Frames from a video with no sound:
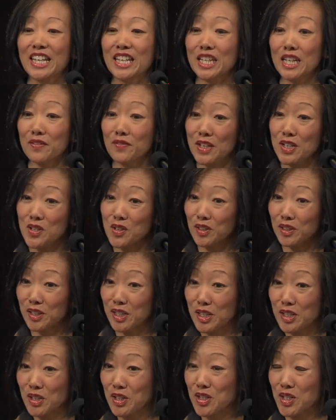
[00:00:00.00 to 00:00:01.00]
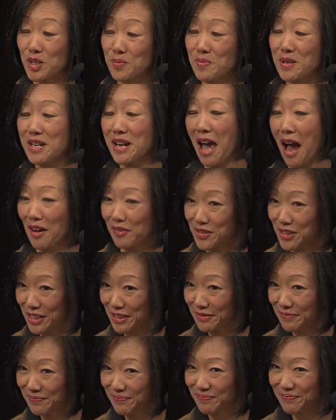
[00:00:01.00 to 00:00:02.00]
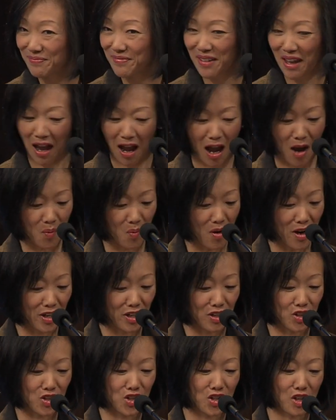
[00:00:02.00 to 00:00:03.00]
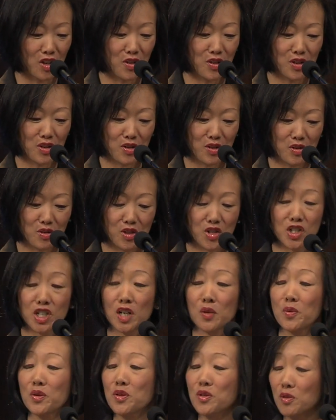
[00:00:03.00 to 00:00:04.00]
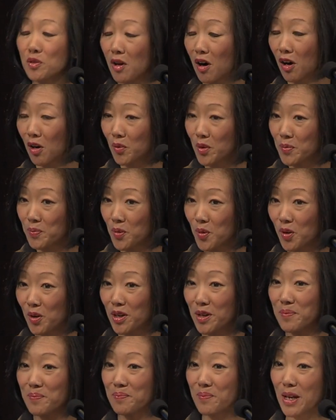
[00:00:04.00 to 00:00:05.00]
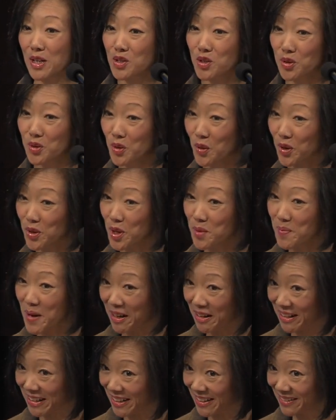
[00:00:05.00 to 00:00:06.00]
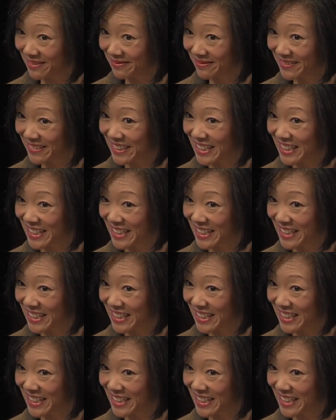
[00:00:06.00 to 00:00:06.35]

Given your leadership in NAFTA, I wanted to share with you our report, Metro North America,